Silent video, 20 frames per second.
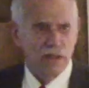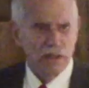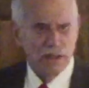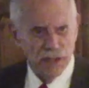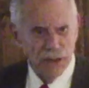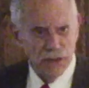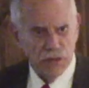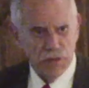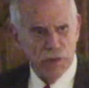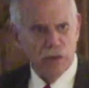
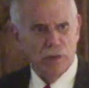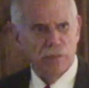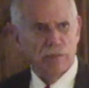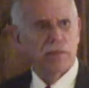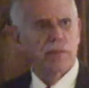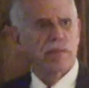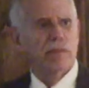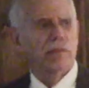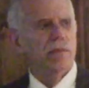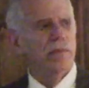These were
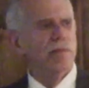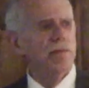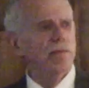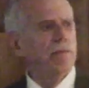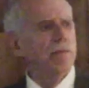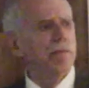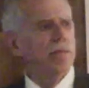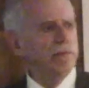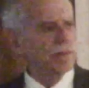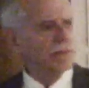
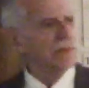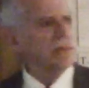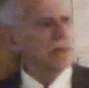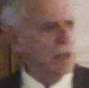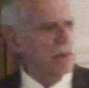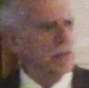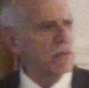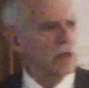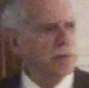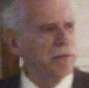
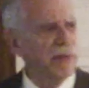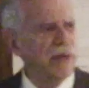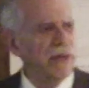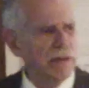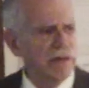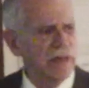somewhat better